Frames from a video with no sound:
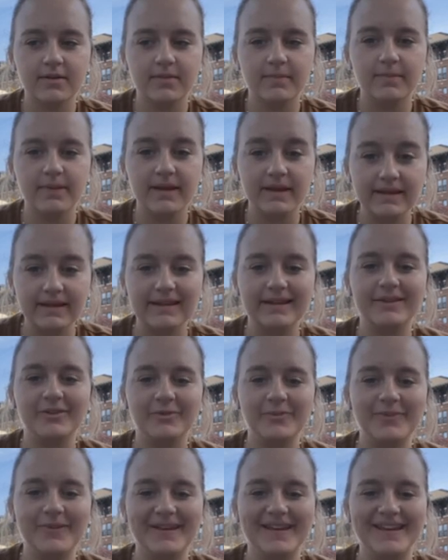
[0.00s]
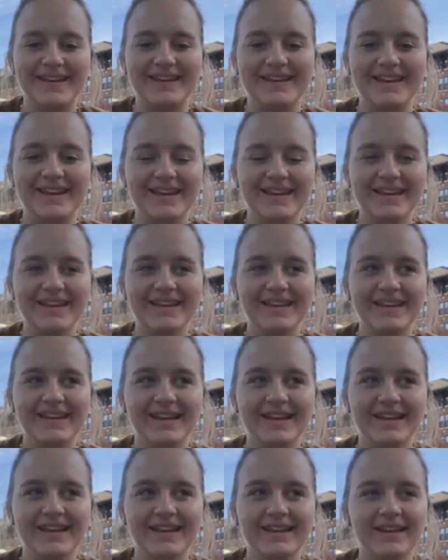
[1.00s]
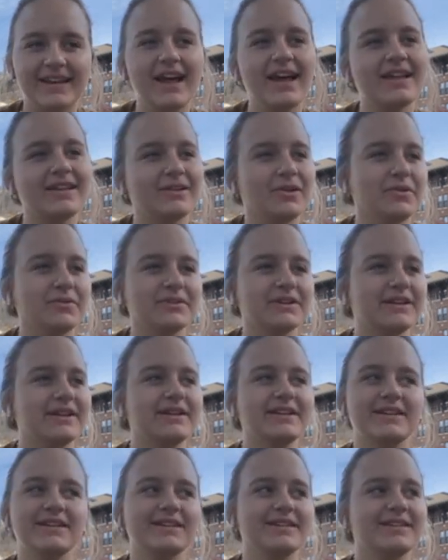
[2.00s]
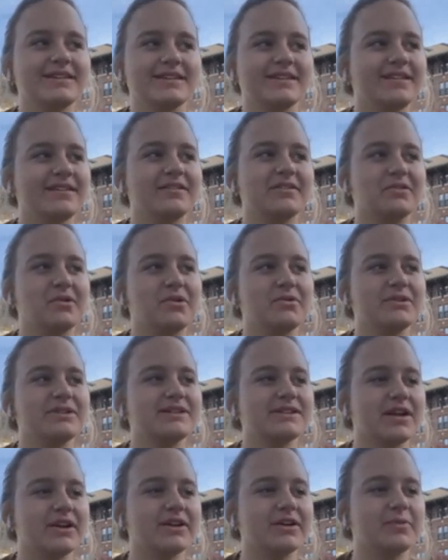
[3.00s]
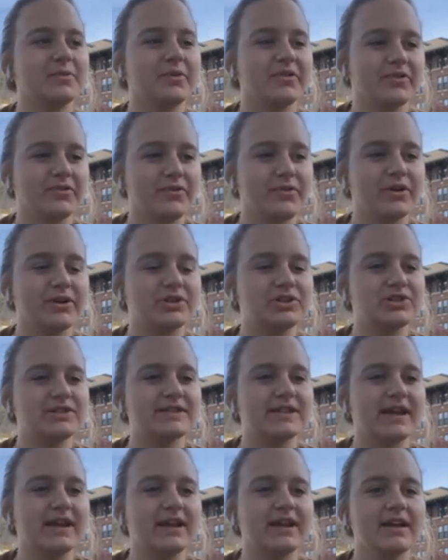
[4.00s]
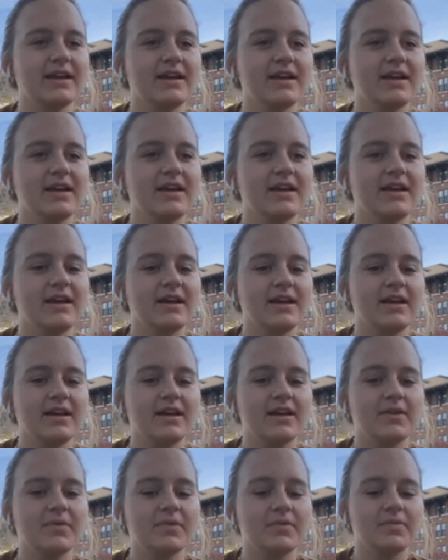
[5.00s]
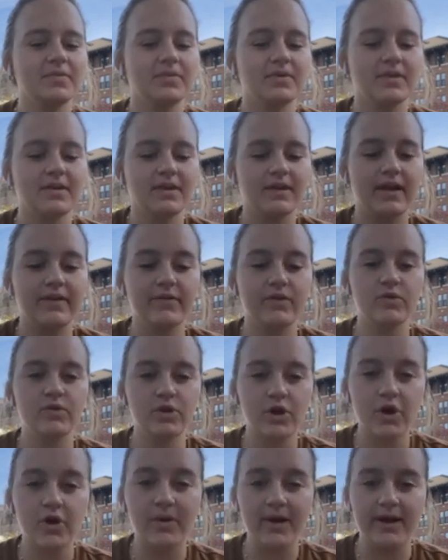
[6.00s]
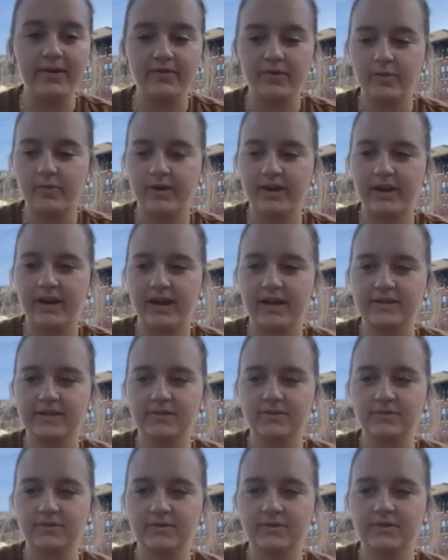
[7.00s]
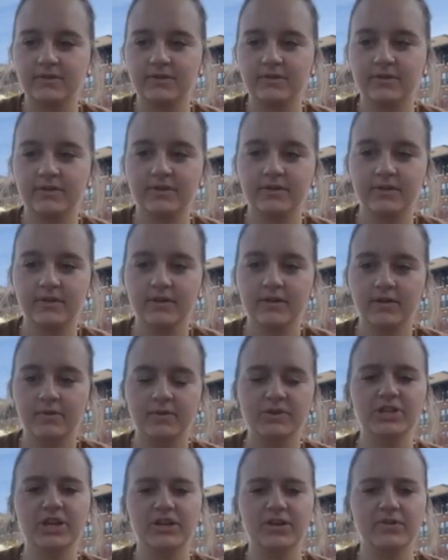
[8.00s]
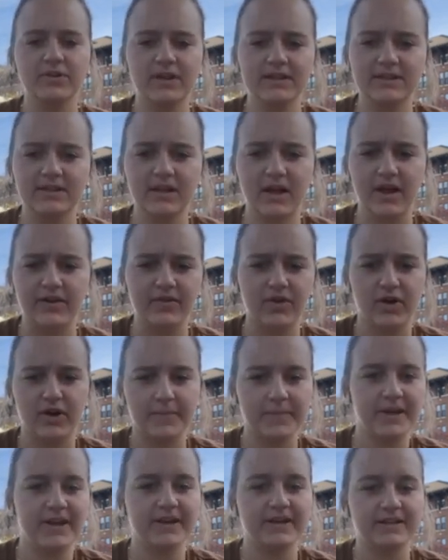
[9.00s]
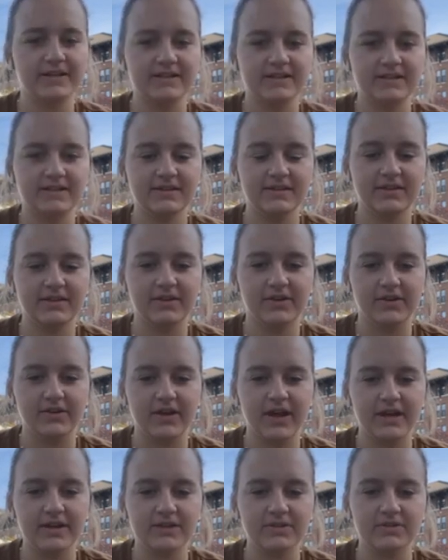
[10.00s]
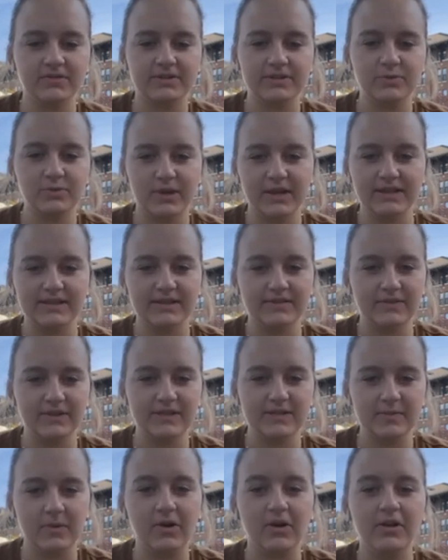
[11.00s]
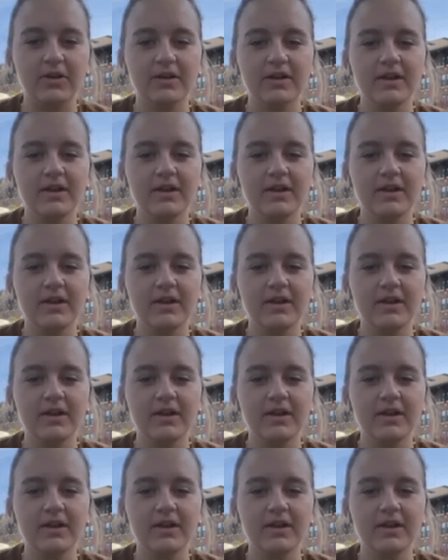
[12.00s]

be a little bit, not lonely, lonely is not a good word for it, just like, if you know everyone in high school, which I know that's a lot of y'all because, you know, the high school is relatively small,